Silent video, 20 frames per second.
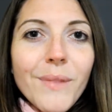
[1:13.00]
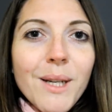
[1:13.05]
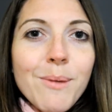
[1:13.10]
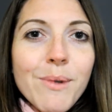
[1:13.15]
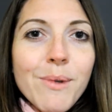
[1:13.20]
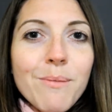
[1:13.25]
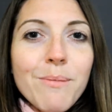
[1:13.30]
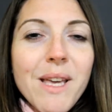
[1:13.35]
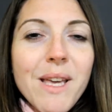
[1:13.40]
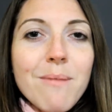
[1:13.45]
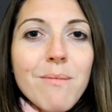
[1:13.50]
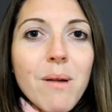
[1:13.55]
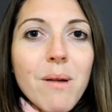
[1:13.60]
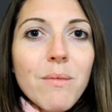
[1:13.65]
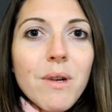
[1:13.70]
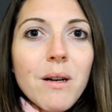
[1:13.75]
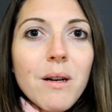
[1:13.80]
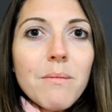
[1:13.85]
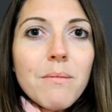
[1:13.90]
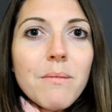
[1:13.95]
Well, me and my
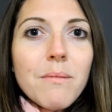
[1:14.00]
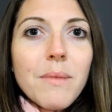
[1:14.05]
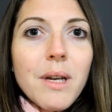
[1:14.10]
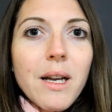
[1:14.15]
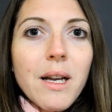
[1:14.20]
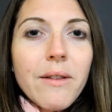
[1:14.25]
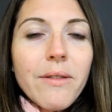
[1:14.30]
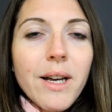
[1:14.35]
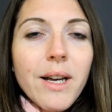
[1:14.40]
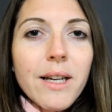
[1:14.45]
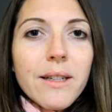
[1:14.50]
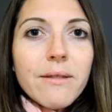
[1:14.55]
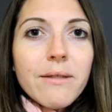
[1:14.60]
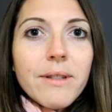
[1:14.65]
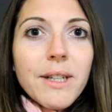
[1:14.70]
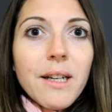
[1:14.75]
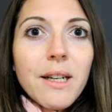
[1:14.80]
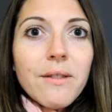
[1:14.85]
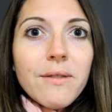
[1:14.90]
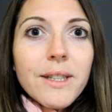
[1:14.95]
mum have had a
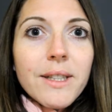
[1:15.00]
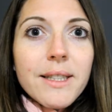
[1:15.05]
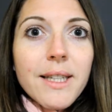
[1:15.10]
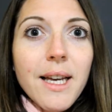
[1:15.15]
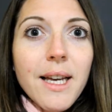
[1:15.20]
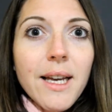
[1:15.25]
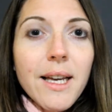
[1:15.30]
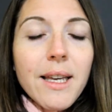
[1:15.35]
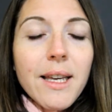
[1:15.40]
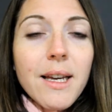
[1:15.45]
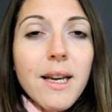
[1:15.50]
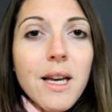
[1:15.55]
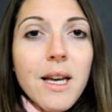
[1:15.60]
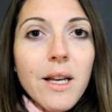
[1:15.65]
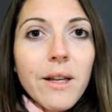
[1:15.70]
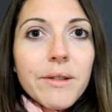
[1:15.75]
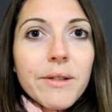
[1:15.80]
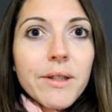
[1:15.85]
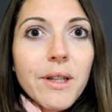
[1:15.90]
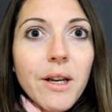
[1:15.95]
really lovely day.
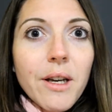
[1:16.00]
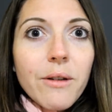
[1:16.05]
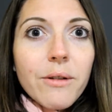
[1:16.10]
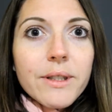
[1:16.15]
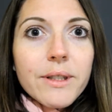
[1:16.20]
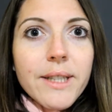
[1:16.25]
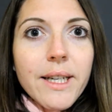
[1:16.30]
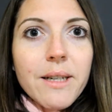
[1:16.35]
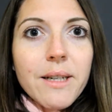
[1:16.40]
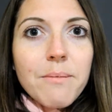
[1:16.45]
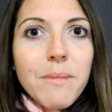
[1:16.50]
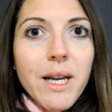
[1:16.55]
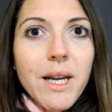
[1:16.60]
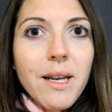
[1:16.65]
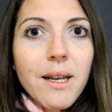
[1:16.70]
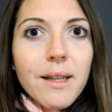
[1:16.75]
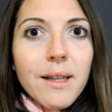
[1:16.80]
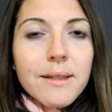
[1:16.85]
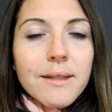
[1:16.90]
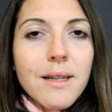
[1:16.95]
So I stayed at mine
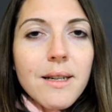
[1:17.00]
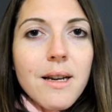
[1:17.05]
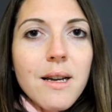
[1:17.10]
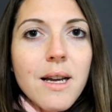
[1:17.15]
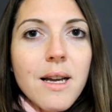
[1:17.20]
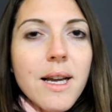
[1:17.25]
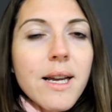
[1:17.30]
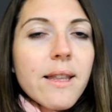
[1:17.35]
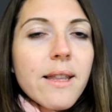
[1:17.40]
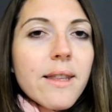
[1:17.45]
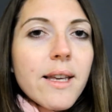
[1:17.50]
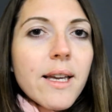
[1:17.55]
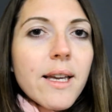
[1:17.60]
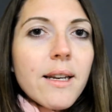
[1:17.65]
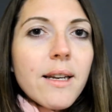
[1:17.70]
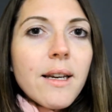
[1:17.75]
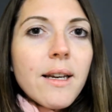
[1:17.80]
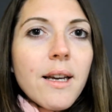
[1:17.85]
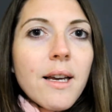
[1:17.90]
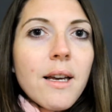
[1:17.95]
last night and
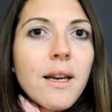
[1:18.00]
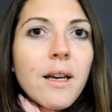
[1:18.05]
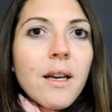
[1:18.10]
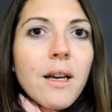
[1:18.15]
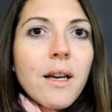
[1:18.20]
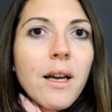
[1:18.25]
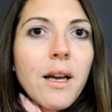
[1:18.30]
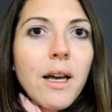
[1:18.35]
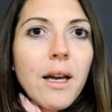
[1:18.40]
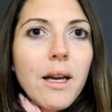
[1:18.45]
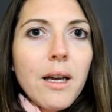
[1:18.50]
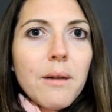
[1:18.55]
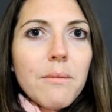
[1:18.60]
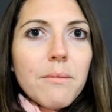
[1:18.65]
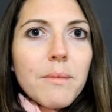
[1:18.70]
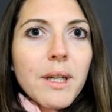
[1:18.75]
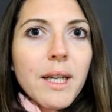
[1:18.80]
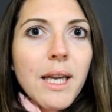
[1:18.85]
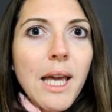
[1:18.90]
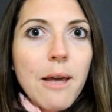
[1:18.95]
then
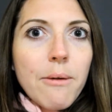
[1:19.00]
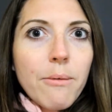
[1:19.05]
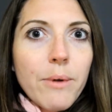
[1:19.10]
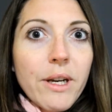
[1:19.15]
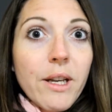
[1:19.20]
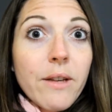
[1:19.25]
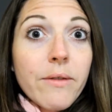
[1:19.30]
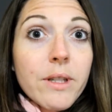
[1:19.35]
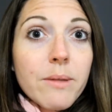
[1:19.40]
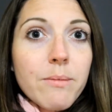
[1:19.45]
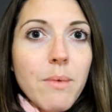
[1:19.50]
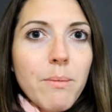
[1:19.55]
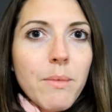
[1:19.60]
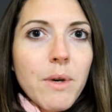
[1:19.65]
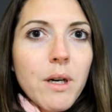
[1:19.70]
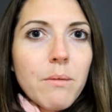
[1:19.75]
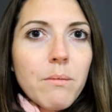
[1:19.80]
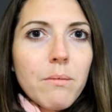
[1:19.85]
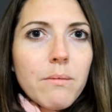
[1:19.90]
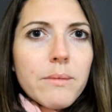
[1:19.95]
went over to my
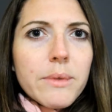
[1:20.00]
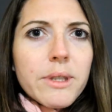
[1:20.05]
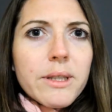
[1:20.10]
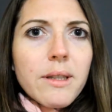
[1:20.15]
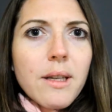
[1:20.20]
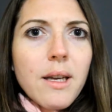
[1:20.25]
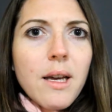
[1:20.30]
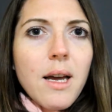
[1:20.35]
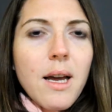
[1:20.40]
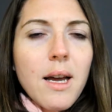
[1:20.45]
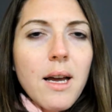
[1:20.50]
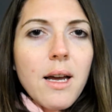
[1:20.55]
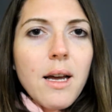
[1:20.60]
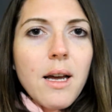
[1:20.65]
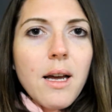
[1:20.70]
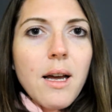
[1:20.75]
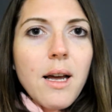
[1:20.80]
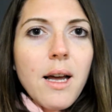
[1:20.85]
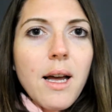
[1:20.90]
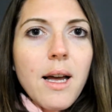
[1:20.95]
mum's
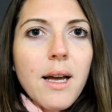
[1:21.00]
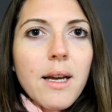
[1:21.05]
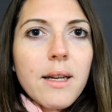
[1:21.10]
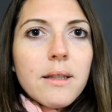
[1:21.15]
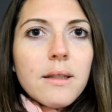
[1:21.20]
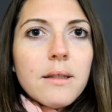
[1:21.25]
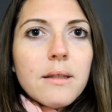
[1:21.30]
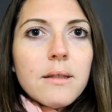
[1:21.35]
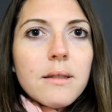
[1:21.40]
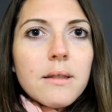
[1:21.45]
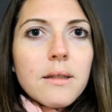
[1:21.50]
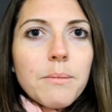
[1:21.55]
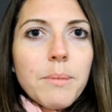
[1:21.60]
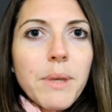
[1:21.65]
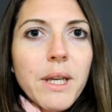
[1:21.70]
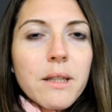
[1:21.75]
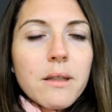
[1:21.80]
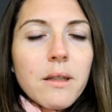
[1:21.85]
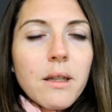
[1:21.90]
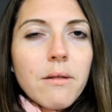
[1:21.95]
and
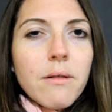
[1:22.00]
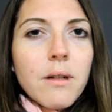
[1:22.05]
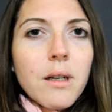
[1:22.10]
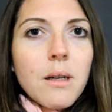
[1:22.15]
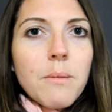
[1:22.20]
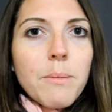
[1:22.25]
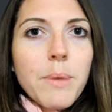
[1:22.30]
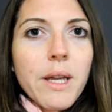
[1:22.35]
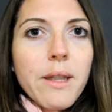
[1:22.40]
picked her up.